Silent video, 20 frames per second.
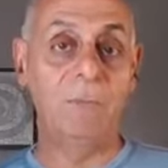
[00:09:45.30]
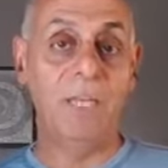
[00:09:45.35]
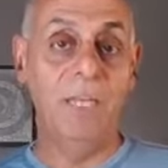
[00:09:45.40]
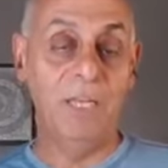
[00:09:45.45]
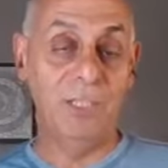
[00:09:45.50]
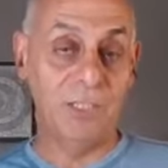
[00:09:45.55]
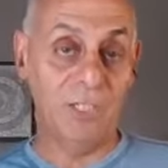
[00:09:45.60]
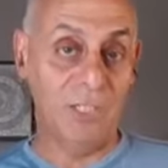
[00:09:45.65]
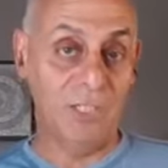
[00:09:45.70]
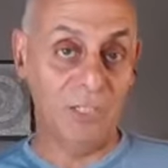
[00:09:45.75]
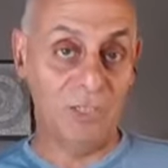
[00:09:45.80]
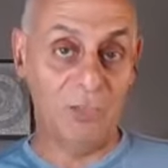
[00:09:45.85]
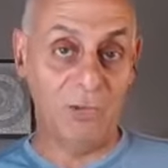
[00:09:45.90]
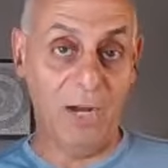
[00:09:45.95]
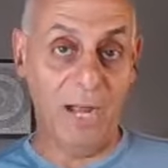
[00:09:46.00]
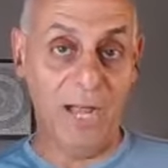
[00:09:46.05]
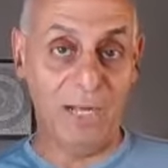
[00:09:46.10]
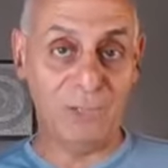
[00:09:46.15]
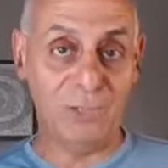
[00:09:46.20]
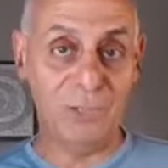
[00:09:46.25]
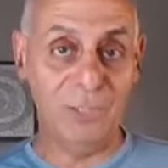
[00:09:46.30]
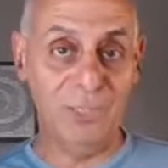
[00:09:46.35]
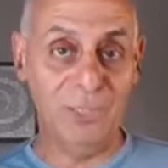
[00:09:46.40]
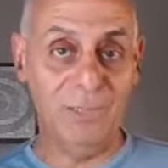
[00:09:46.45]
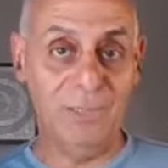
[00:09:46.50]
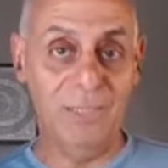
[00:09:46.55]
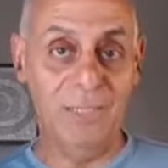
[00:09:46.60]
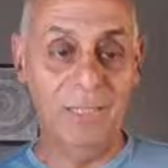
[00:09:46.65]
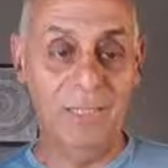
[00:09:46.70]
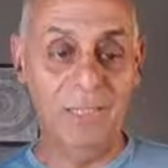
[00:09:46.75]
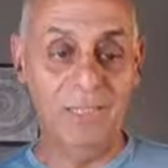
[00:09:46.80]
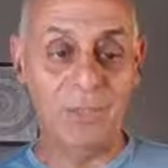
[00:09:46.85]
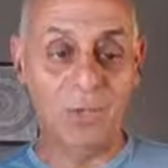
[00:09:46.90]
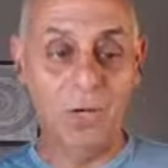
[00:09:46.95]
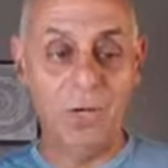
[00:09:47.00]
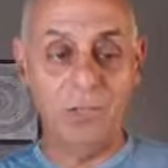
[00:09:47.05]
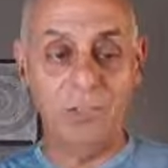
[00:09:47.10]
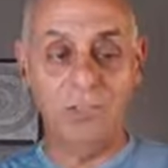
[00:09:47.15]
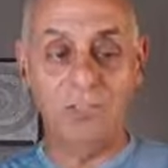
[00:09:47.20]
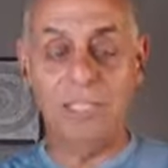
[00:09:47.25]
is a distraction. So
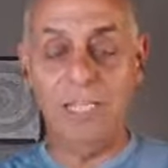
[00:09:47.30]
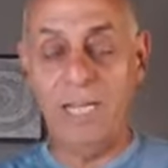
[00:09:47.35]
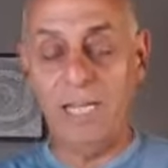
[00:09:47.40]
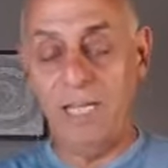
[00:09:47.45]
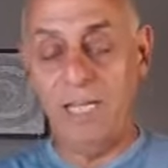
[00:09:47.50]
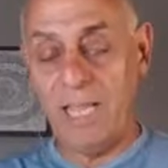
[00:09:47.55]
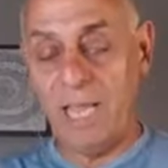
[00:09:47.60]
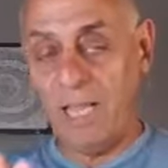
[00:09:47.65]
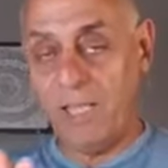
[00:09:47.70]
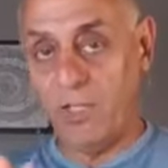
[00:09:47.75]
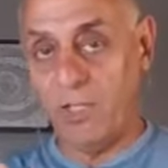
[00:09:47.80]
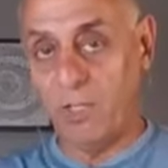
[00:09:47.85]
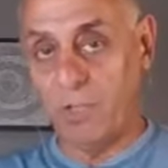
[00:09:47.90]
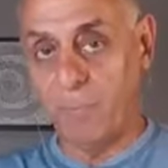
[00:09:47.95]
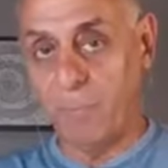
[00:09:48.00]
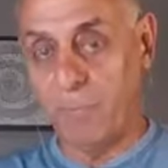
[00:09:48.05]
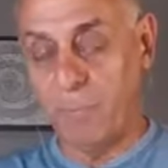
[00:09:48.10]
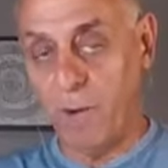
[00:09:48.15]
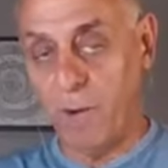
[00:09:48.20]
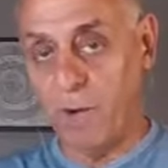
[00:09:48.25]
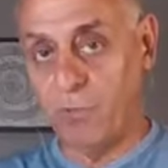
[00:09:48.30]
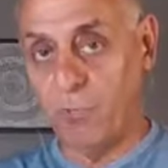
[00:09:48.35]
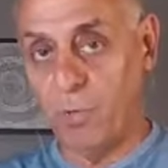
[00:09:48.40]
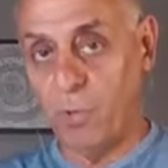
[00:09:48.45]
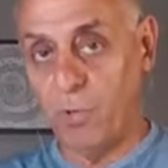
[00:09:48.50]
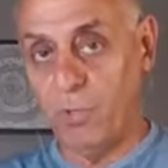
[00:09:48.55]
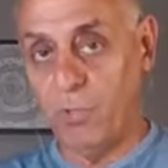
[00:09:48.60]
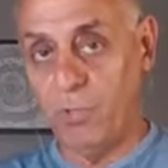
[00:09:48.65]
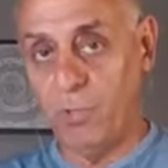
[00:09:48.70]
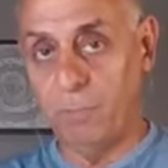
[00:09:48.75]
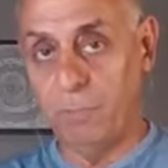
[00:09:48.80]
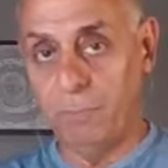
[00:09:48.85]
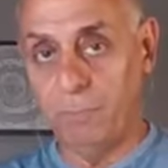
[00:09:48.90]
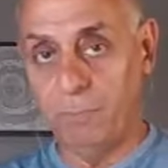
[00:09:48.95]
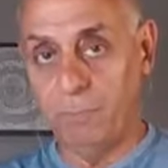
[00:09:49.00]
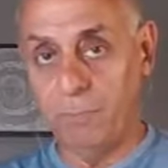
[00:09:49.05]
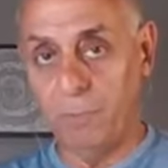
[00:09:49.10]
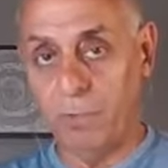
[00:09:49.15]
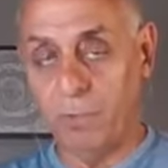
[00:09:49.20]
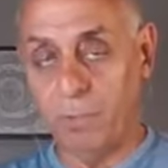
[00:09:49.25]
understanding that, you can prepare for it, you can
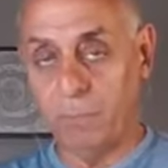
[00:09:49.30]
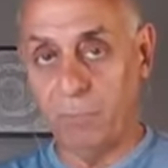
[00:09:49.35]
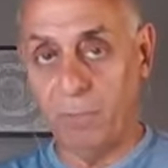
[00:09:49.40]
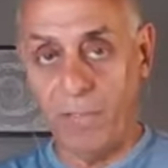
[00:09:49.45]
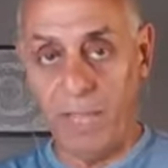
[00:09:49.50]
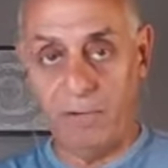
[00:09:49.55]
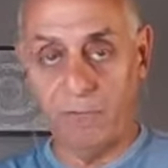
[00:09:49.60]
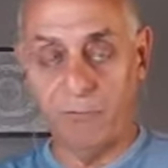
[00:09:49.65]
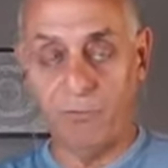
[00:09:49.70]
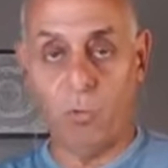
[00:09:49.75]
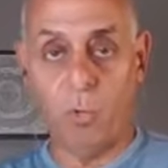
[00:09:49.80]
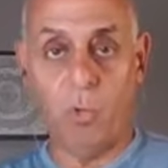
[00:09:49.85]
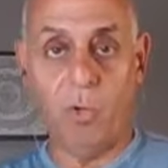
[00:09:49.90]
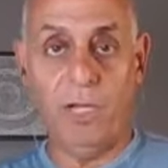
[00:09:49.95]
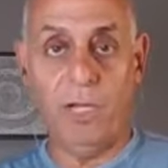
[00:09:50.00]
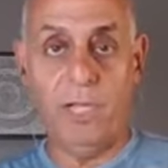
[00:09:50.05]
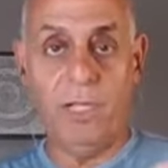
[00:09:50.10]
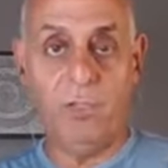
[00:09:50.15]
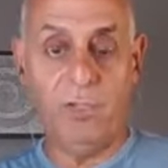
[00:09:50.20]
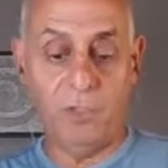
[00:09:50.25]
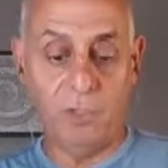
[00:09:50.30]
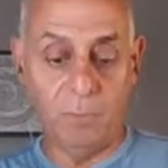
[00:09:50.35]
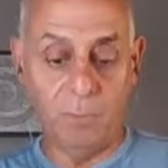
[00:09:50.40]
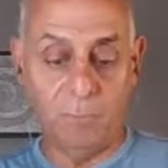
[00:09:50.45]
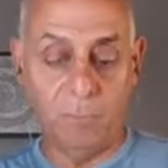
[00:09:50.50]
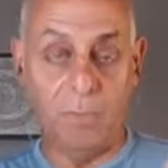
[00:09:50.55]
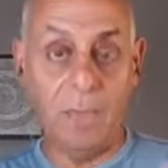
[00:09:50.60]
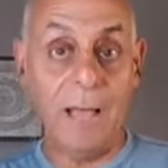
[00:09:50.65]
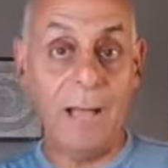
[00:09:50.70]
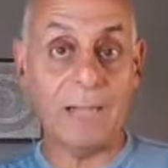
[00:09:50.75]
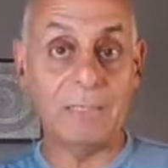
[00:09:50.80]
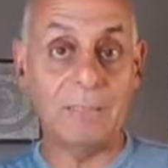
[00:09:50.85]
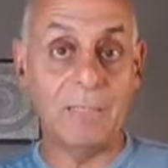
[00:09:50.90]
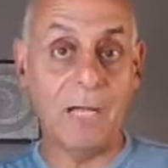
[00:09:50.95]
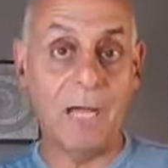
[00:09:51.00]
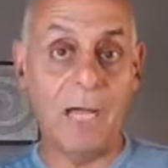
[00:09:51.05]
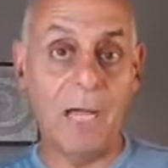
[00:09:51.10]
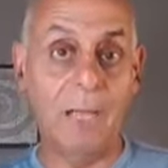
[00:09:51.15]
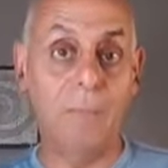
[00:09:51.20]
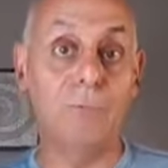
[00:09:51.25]
plan for it, and you can block
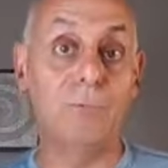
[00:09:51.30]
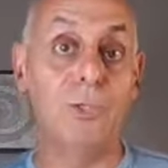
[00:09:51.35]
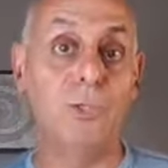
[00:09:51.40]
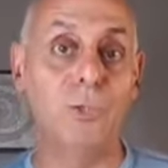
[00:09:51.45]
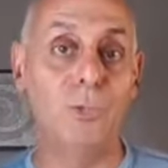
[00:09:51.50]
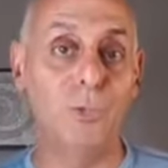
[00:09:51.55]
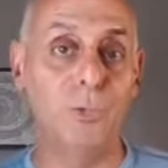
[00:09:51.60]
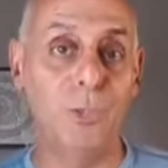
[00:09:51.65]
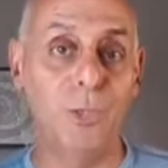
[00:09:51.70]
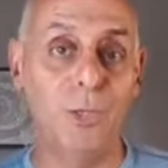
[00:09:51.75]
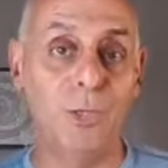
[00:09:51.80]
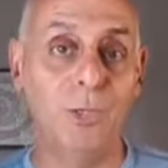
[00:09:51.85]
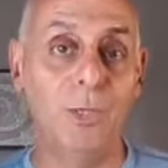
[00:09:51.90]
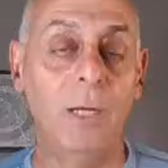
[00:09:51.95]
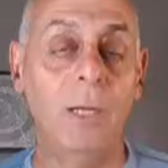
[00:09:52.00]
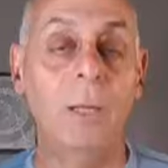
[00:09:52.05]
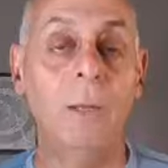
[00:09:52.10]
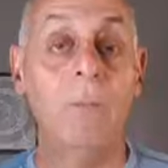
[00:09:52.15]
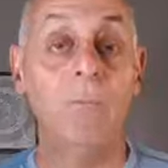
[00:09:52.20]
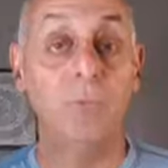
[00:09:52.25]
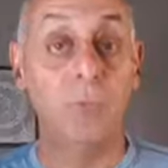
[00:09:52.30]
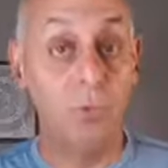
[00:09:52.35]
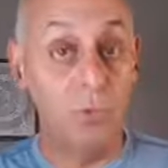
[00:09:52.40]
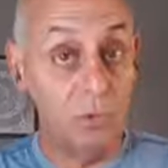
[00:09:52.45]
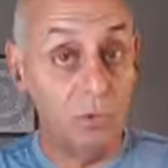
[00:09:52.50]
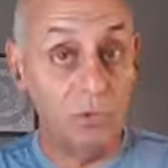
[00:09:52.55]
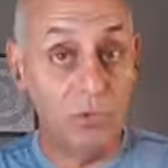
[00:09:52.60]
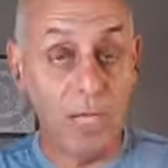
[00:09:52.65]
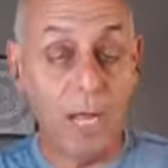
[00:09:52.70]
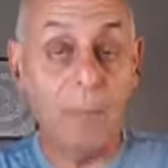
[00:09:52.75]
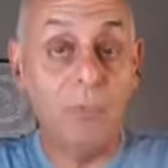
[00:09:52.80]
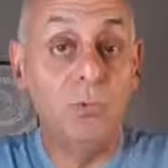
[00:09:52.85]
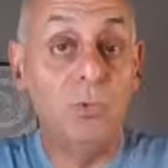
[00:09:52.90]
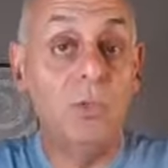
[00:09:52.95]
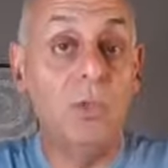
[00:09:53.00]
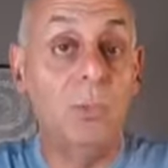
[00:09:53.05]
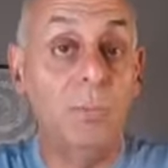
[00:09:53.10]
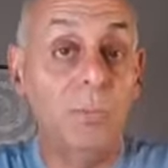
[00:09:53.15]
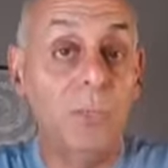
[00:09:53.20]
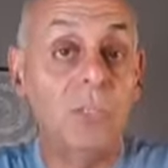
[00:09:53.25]
time to do your job, do
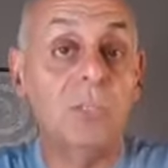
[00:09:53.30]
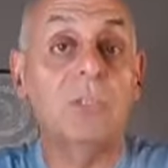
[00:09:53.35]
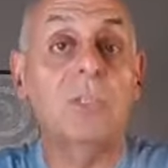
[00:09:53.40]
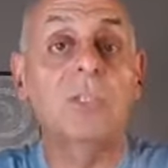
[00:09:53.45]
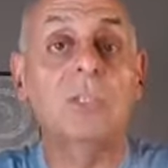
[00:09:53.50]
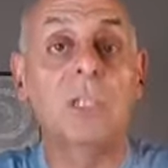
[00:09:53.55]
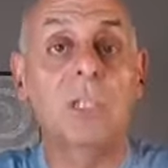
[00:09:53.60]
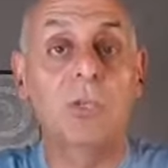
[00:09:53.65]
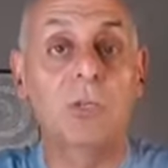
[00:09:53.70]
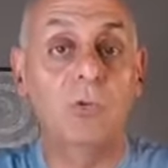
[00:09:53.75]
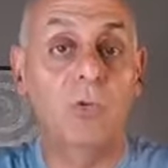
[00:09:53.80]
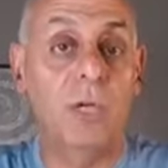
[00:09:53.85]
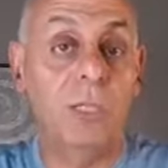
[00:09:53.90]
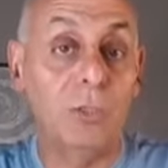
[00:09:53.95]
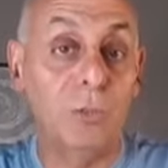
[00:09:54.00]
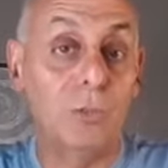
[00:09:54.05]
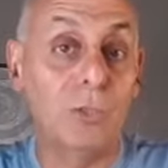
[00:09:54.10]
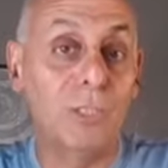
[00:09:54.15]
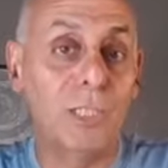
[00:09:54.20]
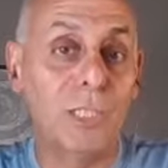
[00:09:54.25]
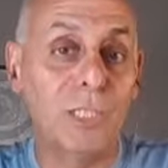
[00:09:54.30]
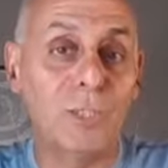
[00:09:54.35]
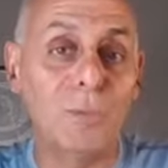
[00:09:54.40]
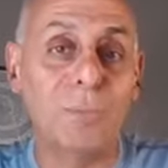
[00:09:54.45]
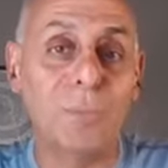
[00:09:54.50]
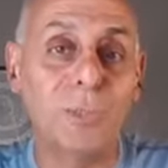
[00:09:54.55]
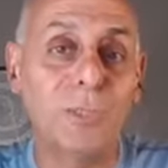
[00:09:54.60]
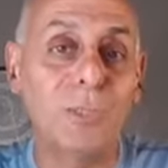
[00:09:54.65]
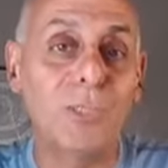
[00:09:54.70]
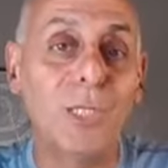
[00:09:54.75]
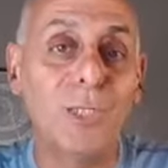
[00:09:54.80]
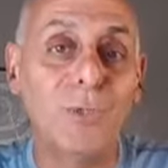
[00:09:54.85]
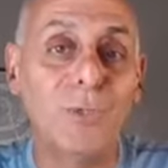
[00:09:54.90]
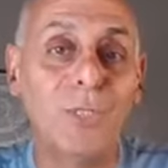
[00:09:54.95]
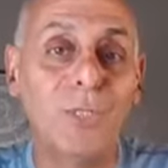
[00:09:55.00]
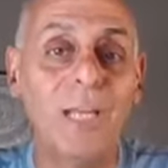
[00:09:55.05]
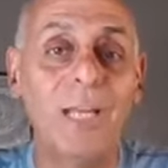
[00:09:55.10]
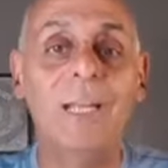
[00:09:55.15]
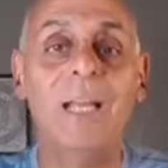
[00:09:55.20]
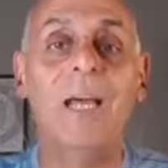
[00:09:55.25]
your business, and create those disciplines that you
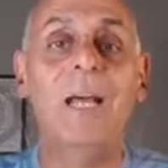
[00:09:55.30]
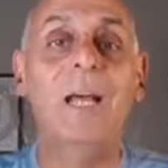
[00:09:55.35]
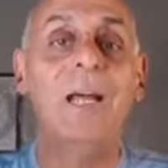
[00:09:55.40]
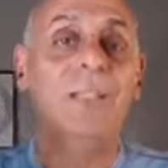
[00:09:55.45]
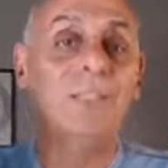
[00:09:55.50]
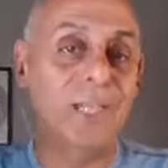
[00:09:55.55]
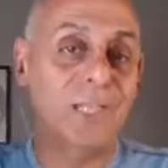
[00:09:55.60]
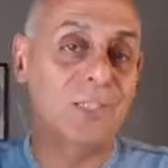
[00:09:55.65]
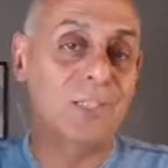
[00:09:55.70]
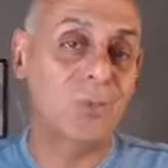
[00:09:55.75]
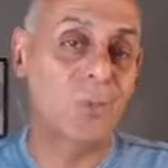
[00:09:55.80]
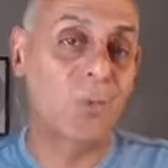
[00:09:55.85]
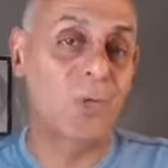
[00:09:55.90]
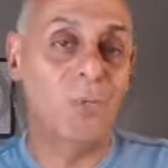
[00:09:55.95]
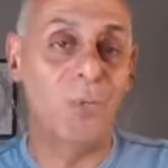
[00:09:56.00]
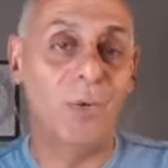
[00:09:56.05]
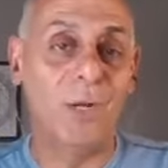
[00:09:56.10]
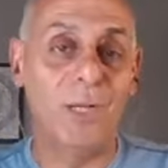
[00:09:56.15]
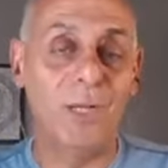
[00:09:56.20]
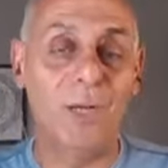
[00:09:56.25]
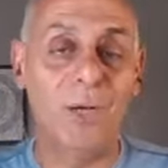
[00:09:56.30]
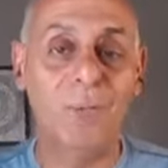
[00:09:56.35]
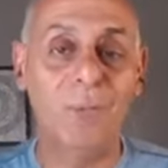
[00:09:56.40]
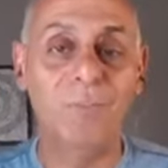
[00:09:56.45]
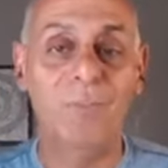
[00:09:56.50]
need to get to where you want to go.